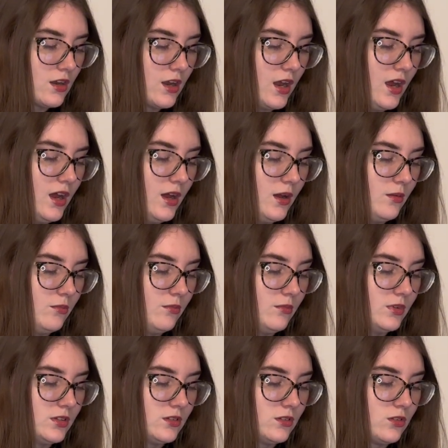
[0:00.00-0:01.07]

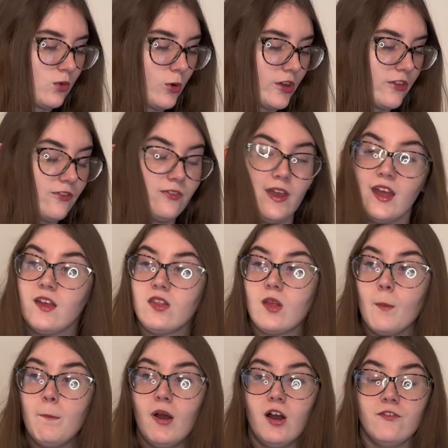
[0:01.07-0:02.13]
Um, North Face
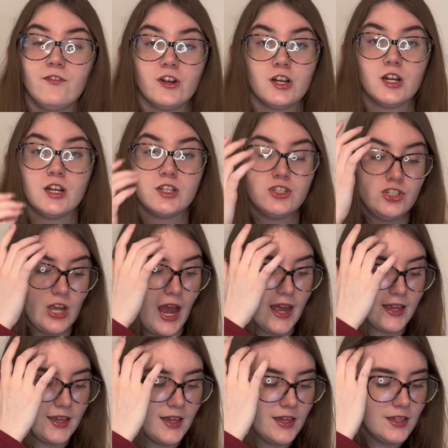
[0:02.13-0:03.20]
puffer
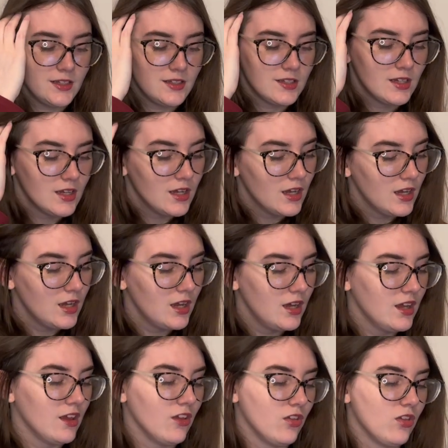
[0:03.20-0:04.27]
jacket
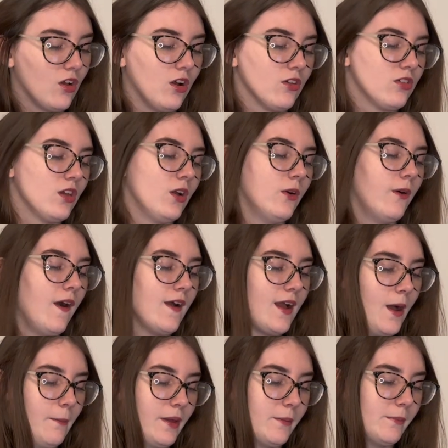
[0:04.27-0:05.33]
is also
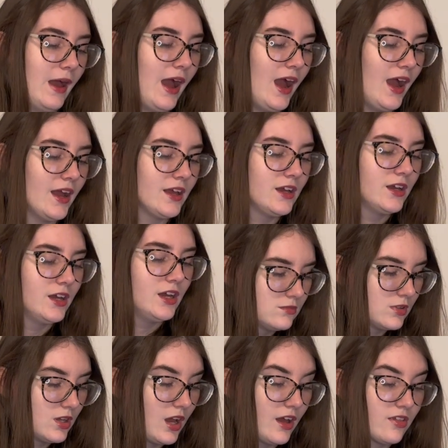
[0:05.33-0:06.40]
coming back.
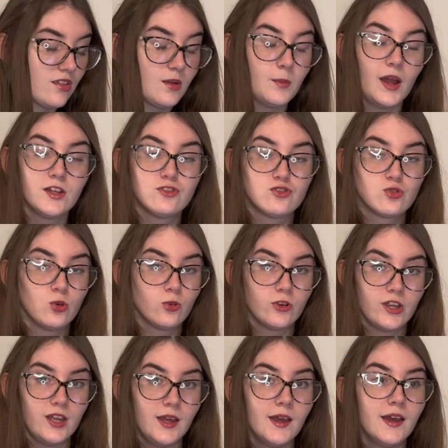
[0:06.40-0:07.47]
Customized
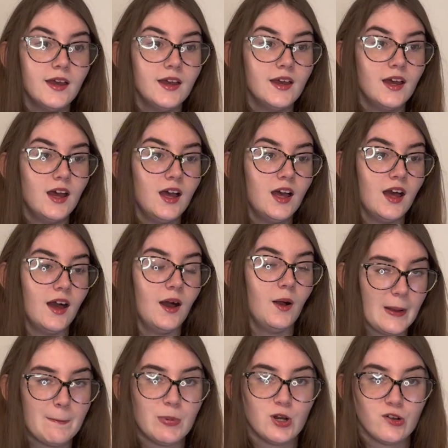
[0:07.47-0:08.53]
jewelry,
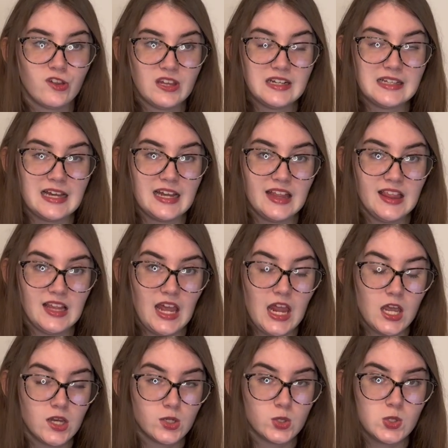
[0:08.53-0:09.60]
um, personalized
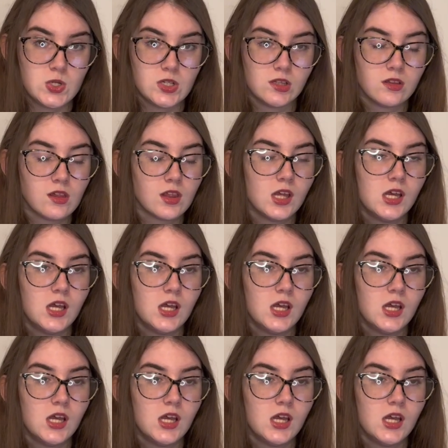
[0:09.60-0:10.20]
candles,